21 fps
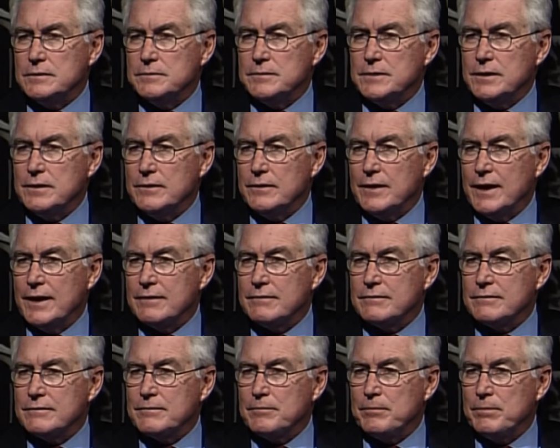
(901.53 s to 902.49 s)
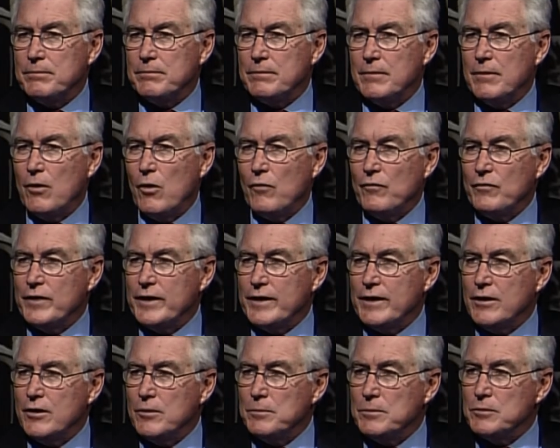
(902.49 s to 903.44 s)
you know, hopefully it
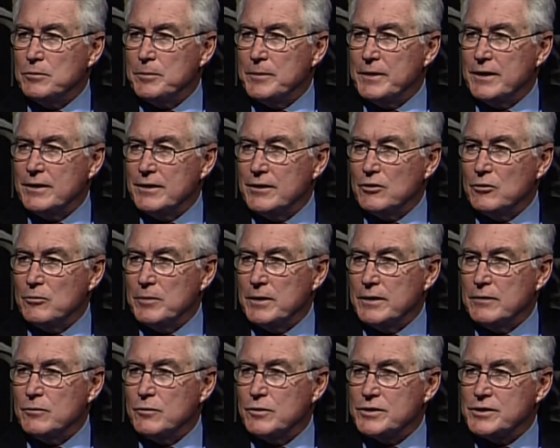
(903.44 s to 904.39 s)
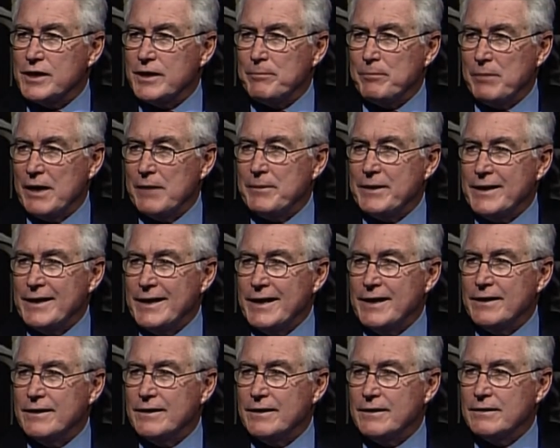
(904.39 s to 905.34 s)
humbled me a little bit, which I probably
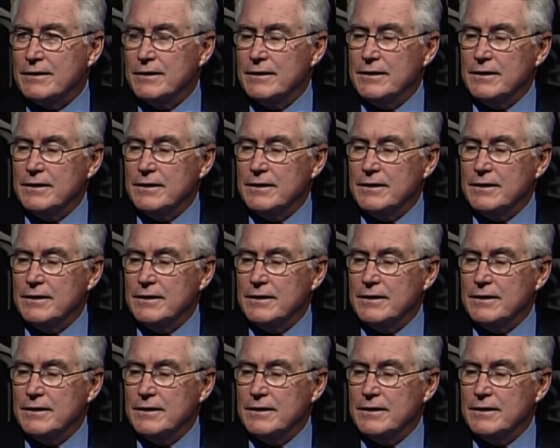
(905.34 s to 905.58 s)
needed.